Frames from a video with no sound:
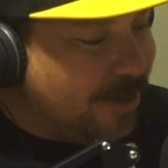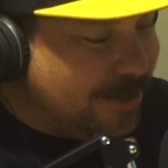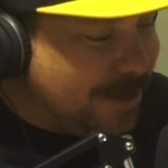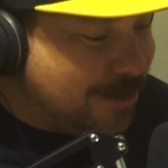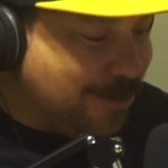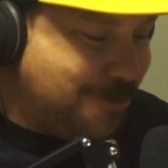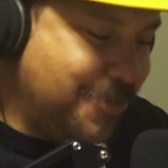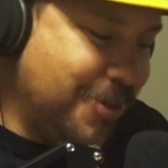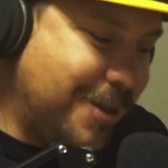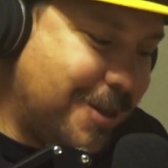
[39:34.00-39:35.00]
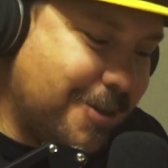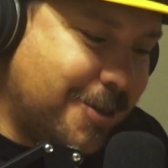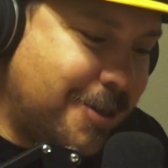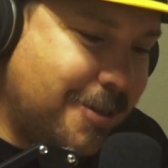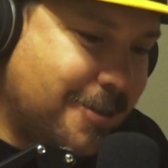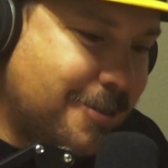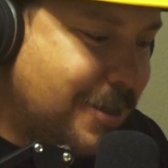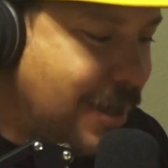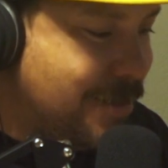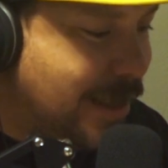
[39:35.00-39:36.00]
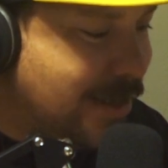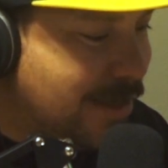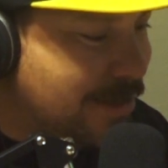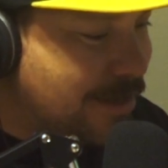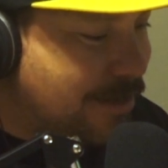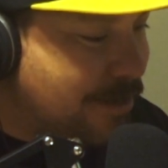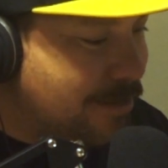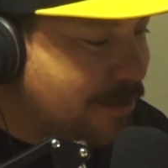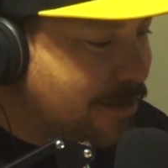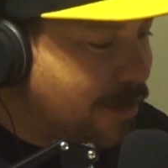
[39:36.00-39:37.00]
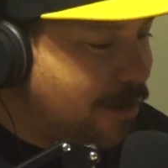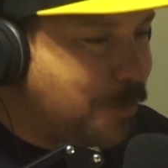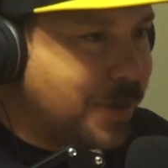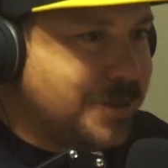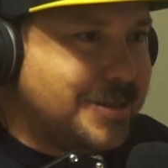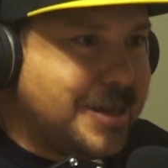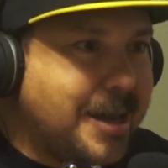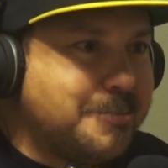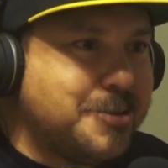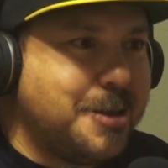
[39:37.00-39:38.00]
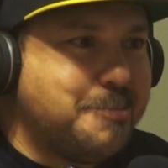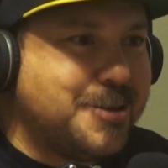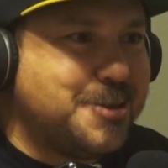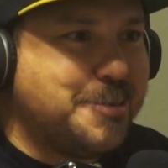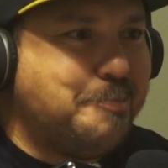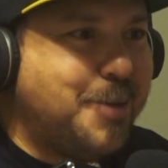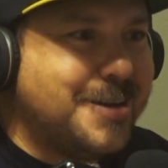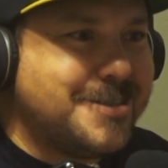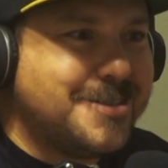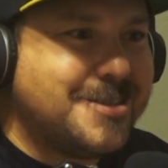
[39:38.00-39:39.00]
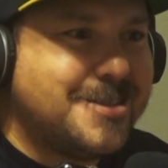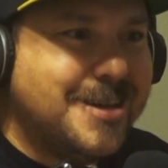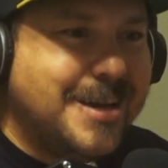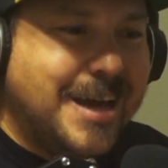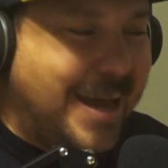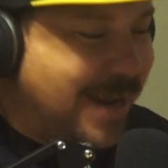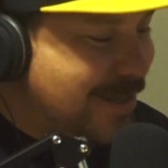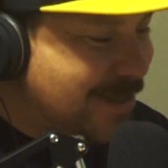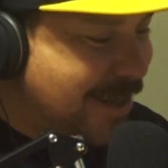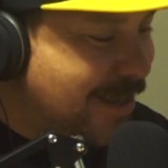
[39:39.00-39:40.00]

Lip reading: all right, these guys are really good and they listen, but damn, do they push your buttons? And it's